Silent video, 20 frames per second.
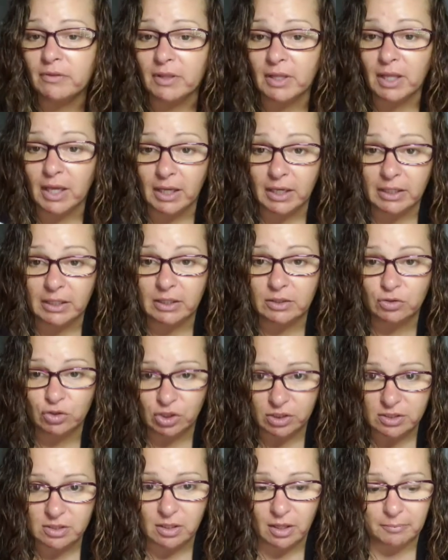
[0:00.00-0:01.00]
then
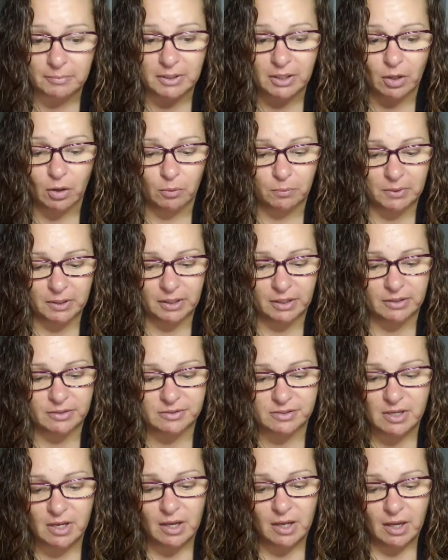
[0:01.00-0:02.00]
just let me know,
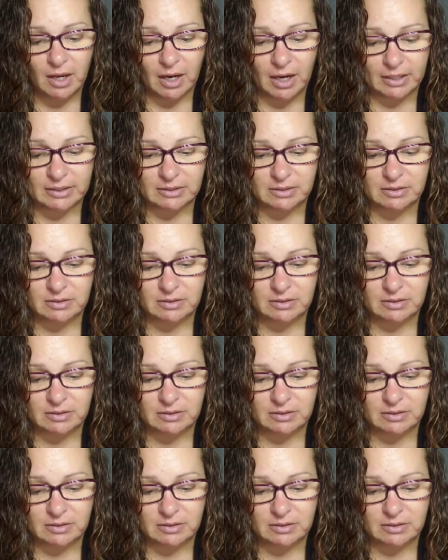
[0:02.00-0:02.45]
because I